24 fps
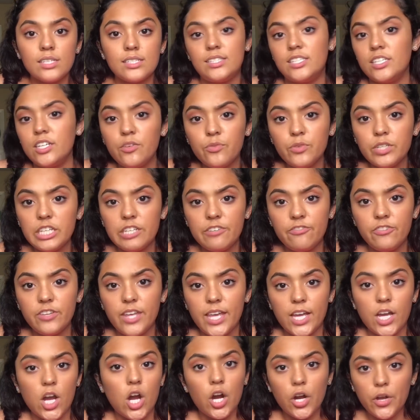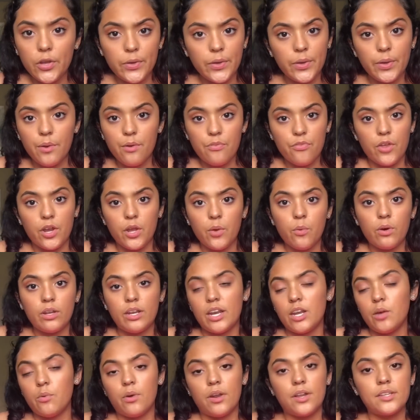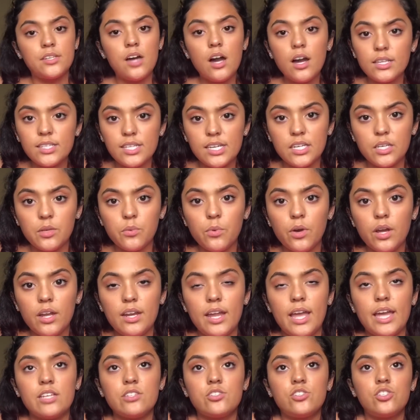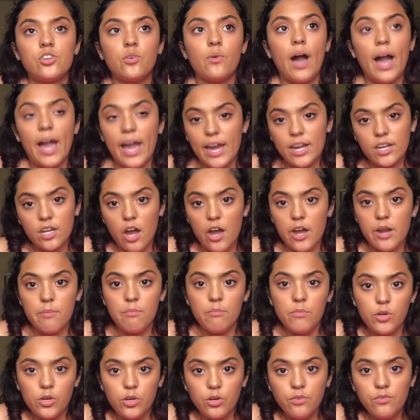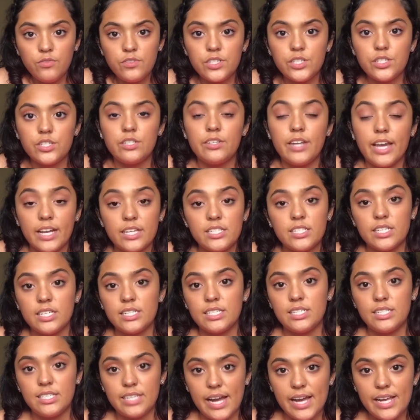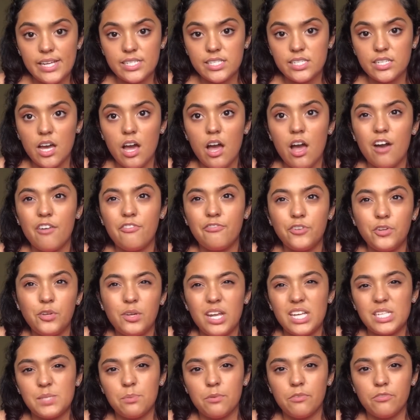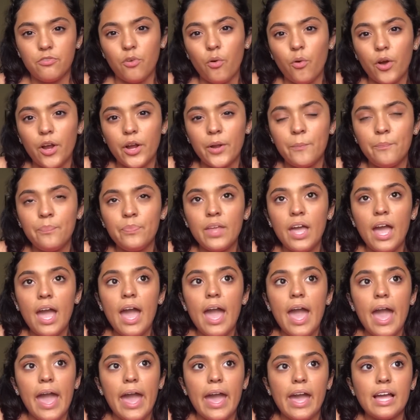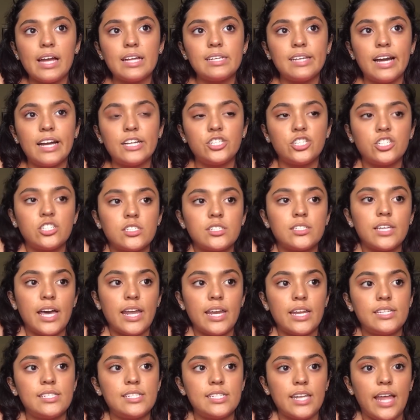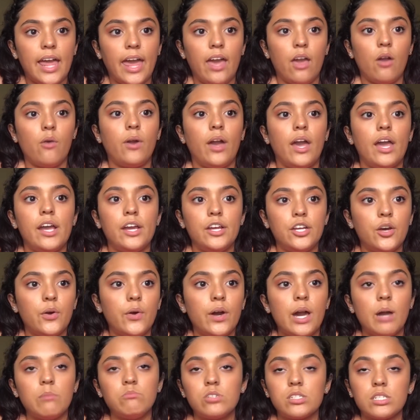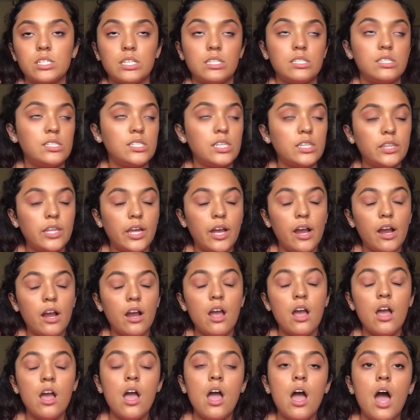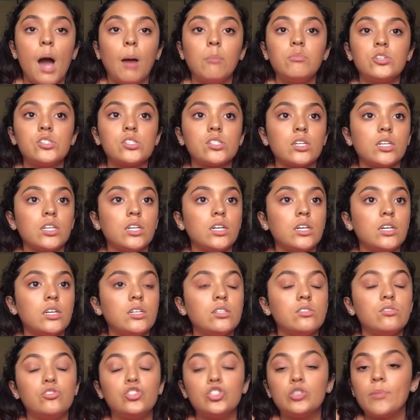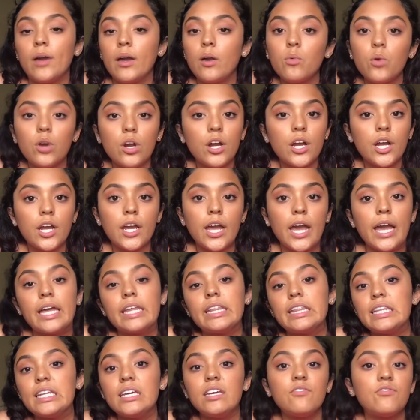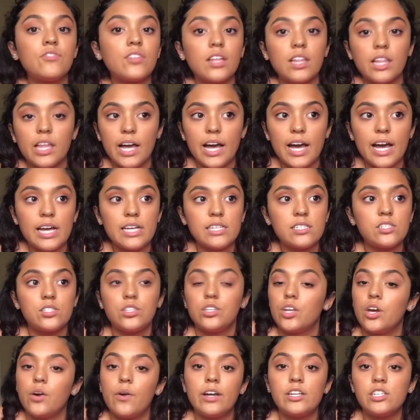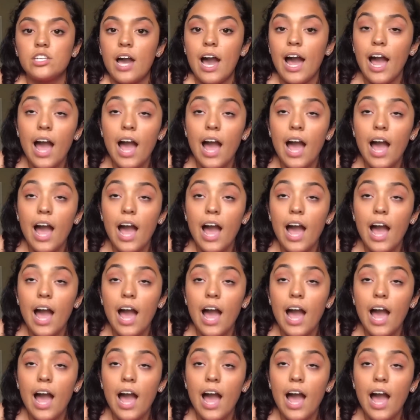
didn't really feel like arguing with anyone. I didn't want to talk to anyone, and so I had gotten moved next to his desk a few days before, and I just decided today, okay, you know what, I'm just gonna sit there, I'm just gonna do my work and leave the class. You know, I